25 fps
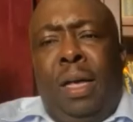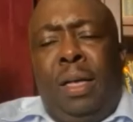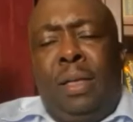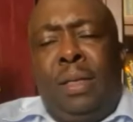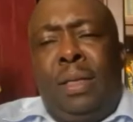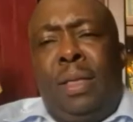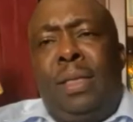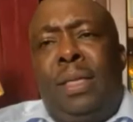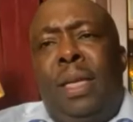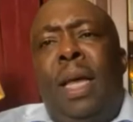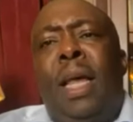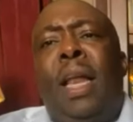
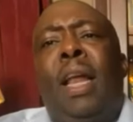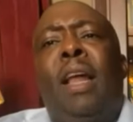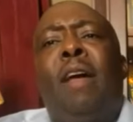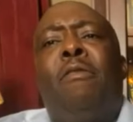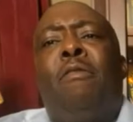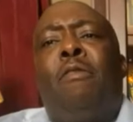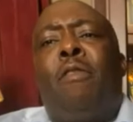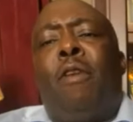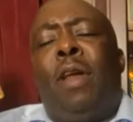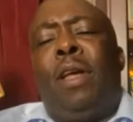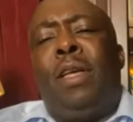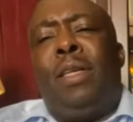ZIDERA,
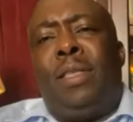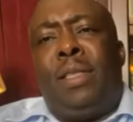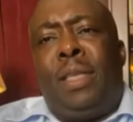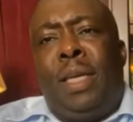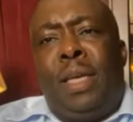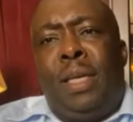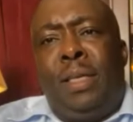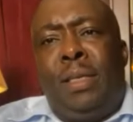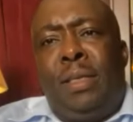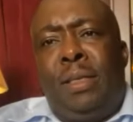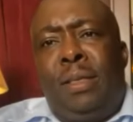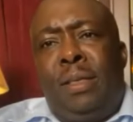for
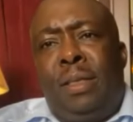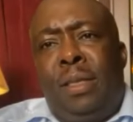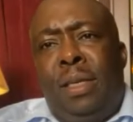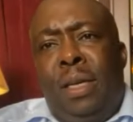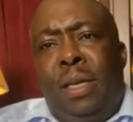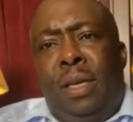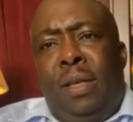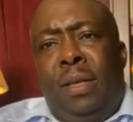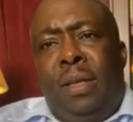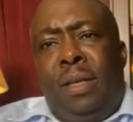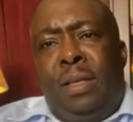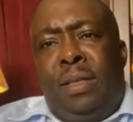instance,
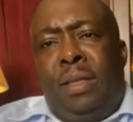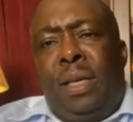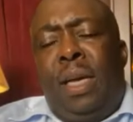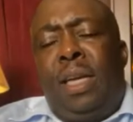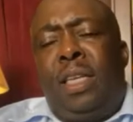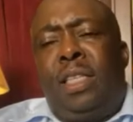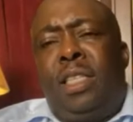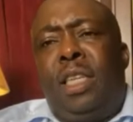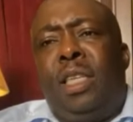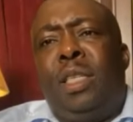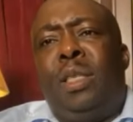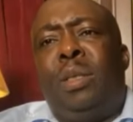the
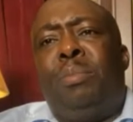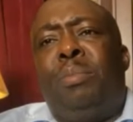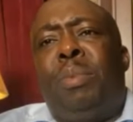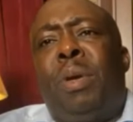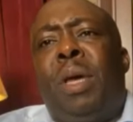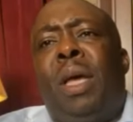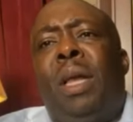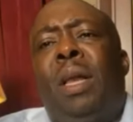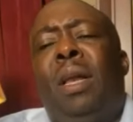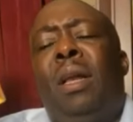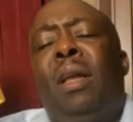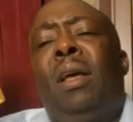sanctions
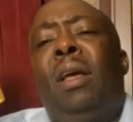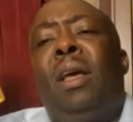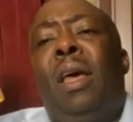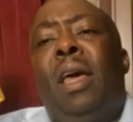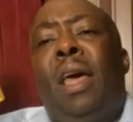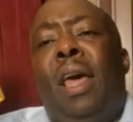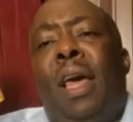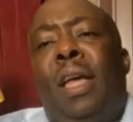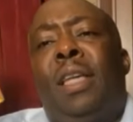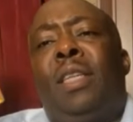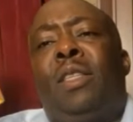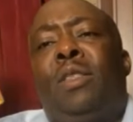bill,
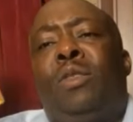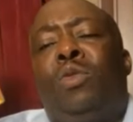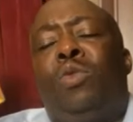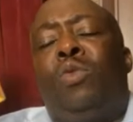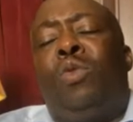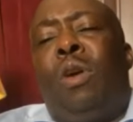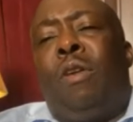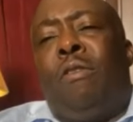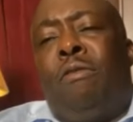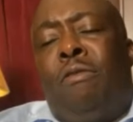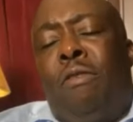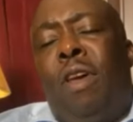has
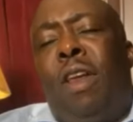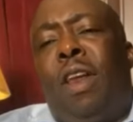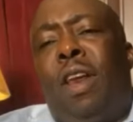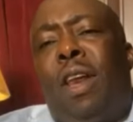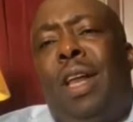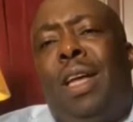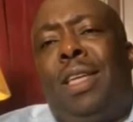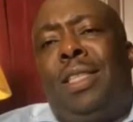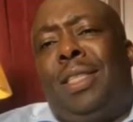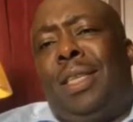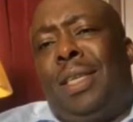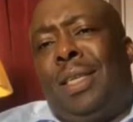to a very
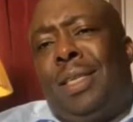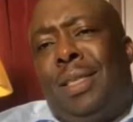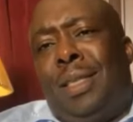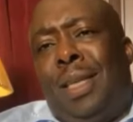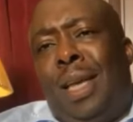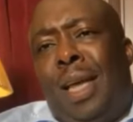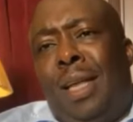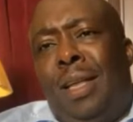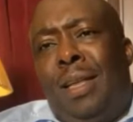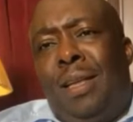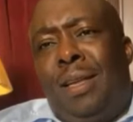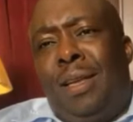large
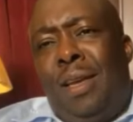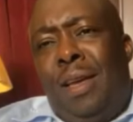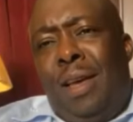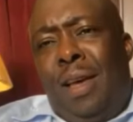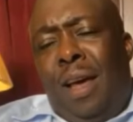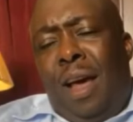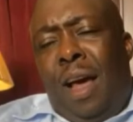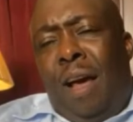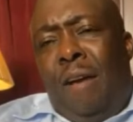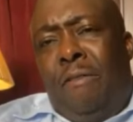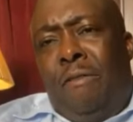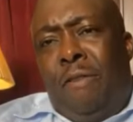extent
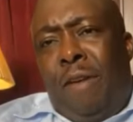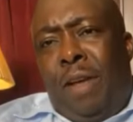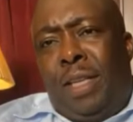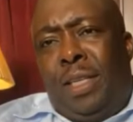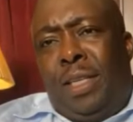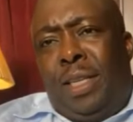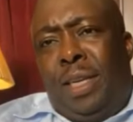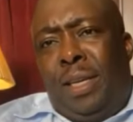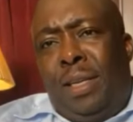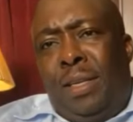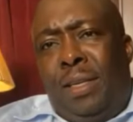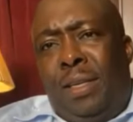
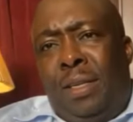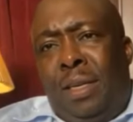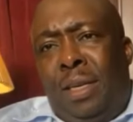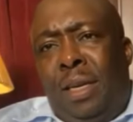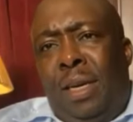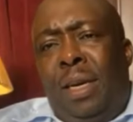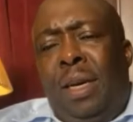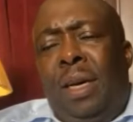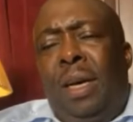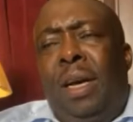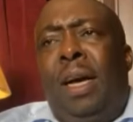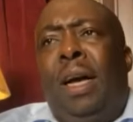affected
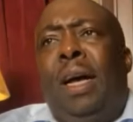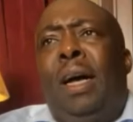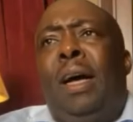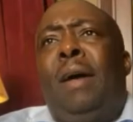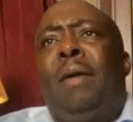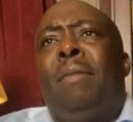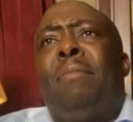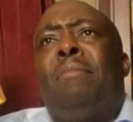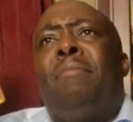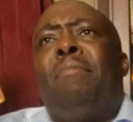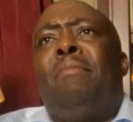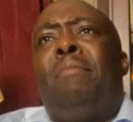
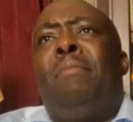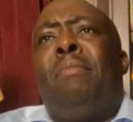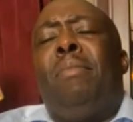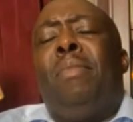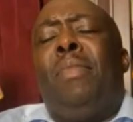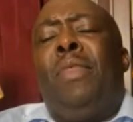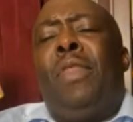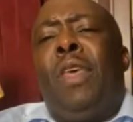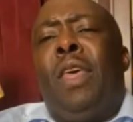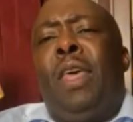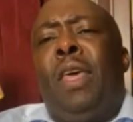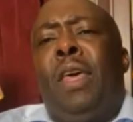
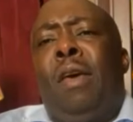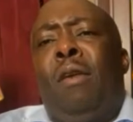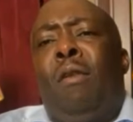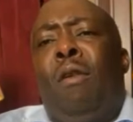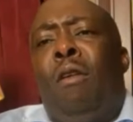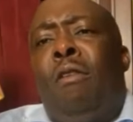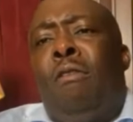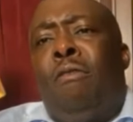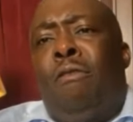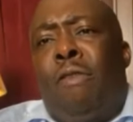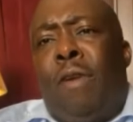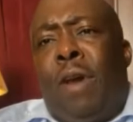the
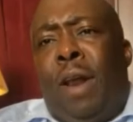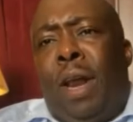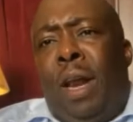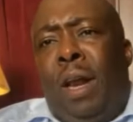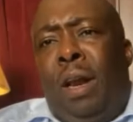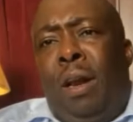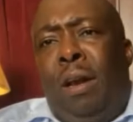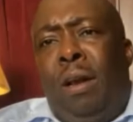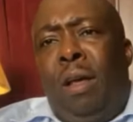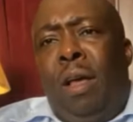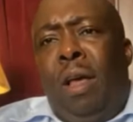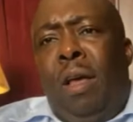
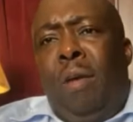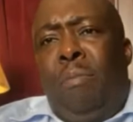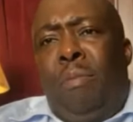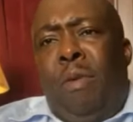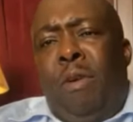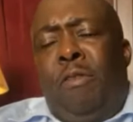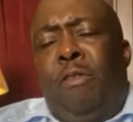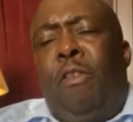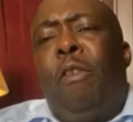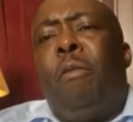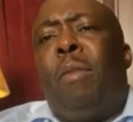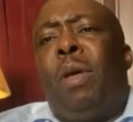overall
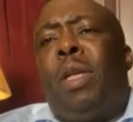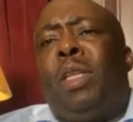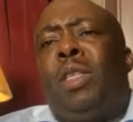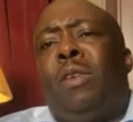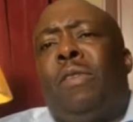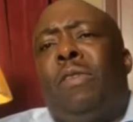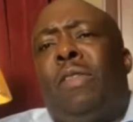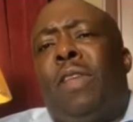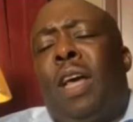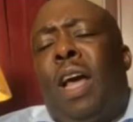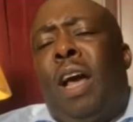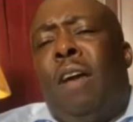performance
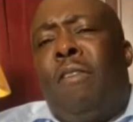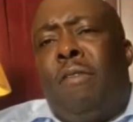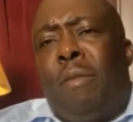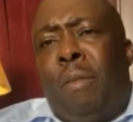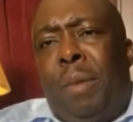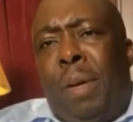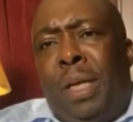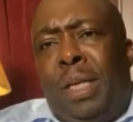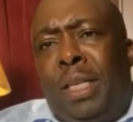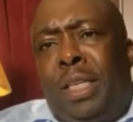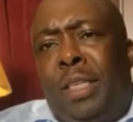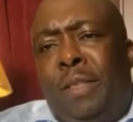of the
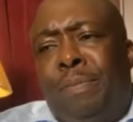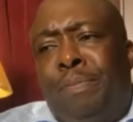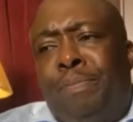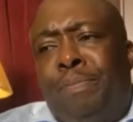government.